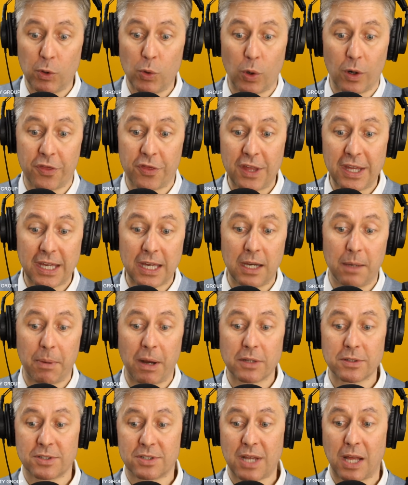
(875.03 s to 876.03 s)
who are thinking
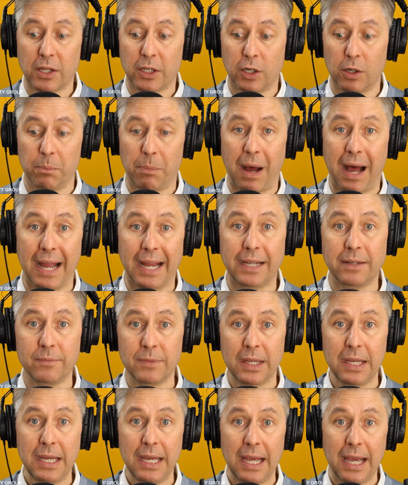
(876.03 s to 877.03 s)
about selling or buying
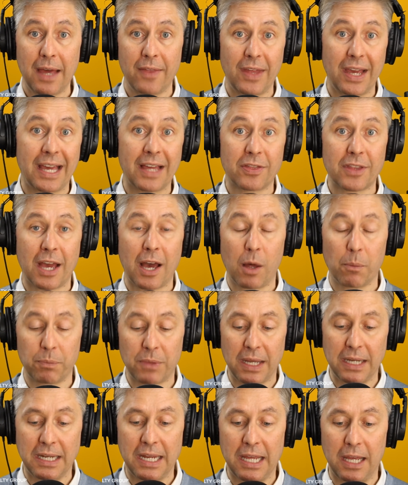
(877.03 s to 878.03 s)
and they get the help
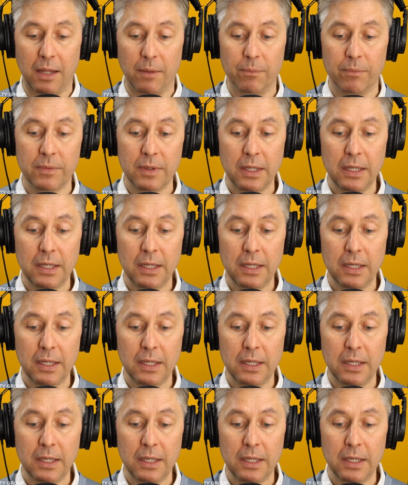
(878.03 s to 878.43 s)
they need.